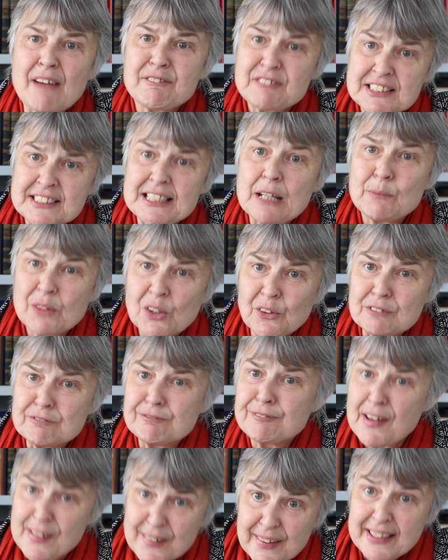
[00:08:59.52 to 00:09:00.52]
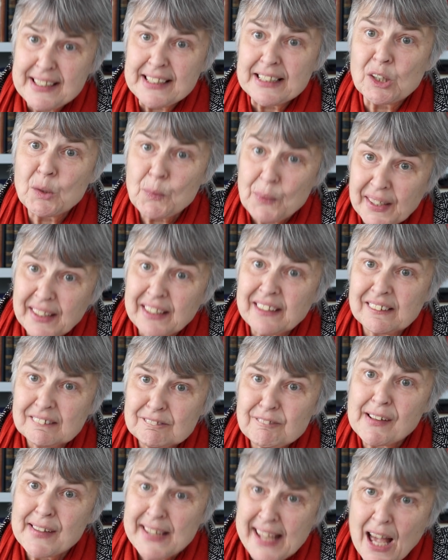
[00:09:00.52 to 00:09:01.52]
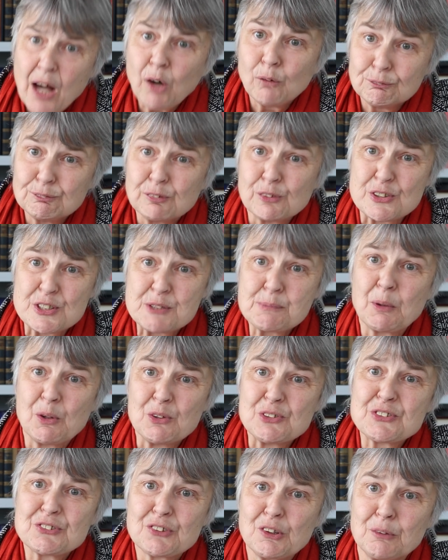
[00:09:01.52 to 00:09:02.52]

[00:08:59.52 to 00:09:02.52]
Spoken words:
I have to say, we got a very quick, very helpful response